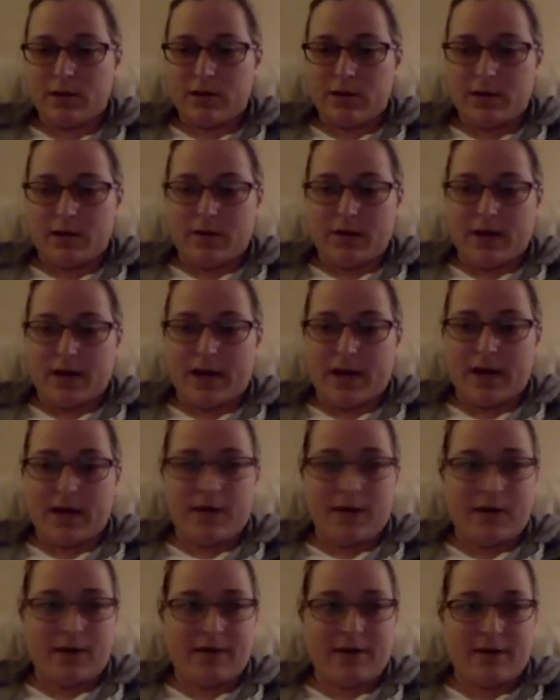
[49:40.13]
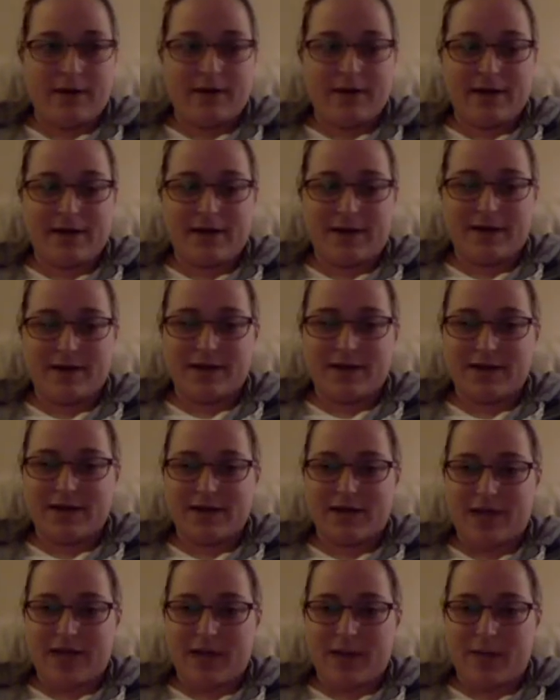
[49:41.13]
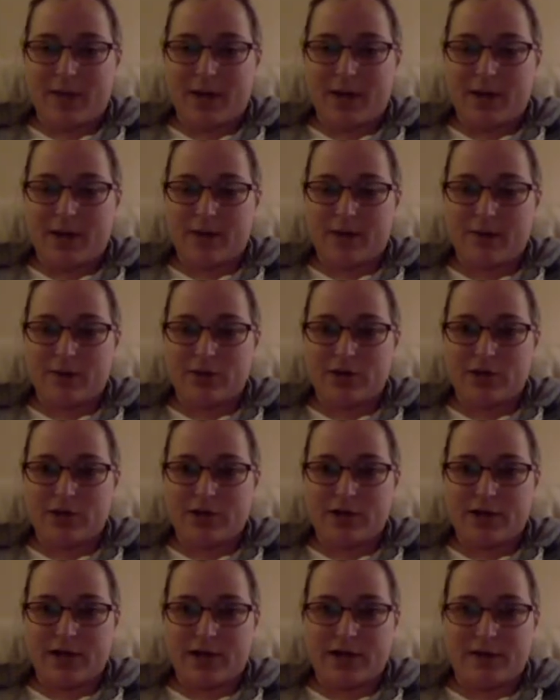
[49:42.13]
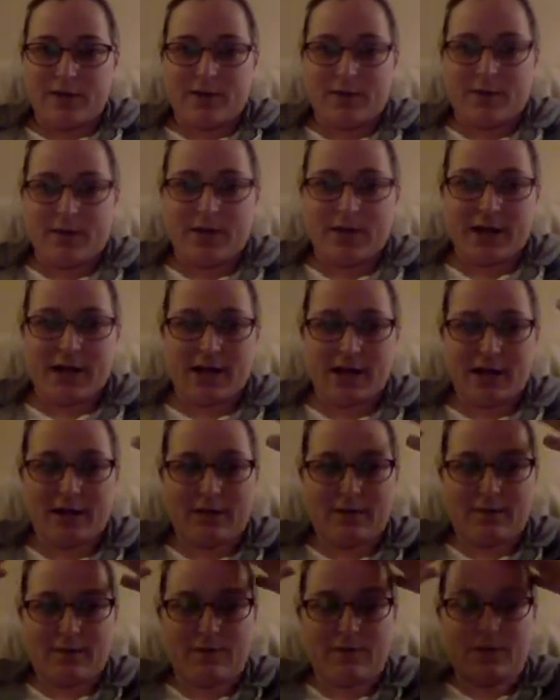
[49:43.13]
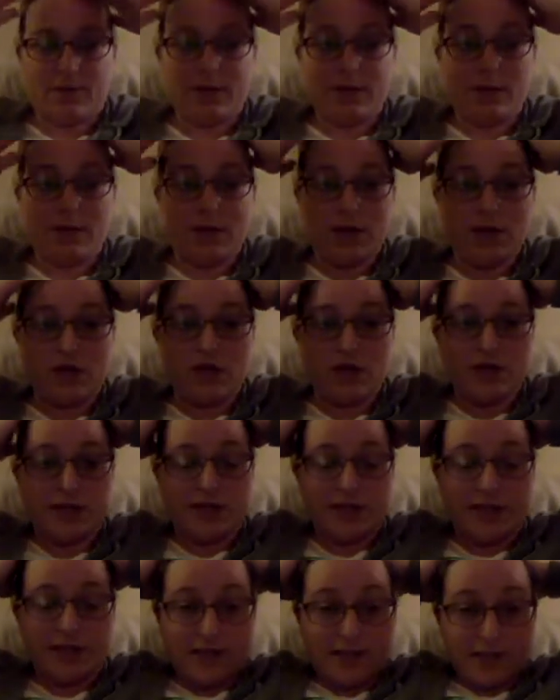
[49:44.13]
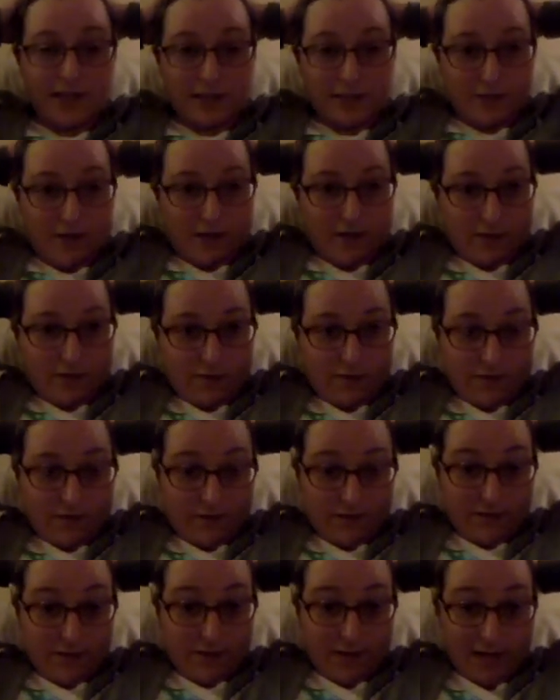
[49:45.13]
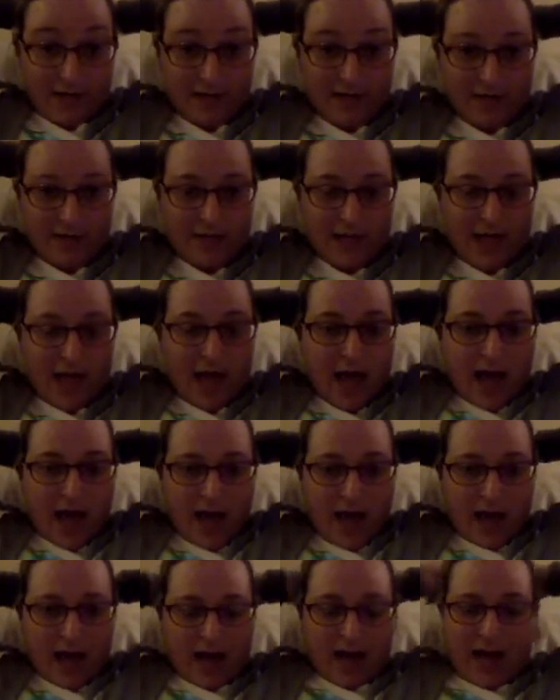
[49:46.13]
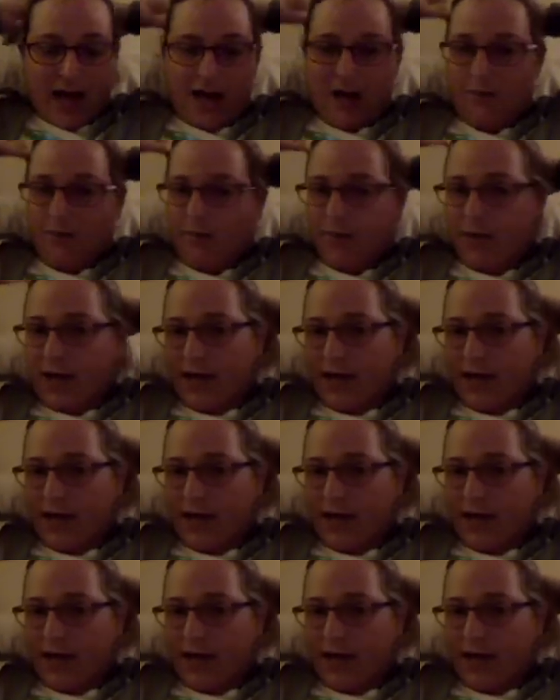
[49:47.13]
All right, I don't have anything else to say, but I appreciate that everybody really patiently listened to me for 50 minutes. I am